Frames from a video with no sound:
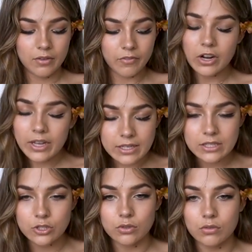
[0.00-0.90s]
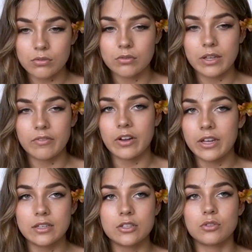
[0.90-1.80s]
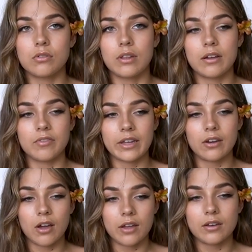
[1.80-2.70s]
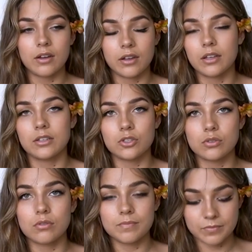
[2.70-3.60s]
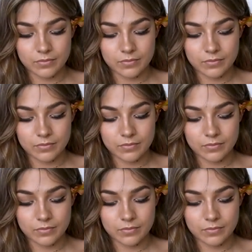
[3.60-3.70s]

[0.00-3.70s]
Very conditional, like, very conditional love, like, not unconditional.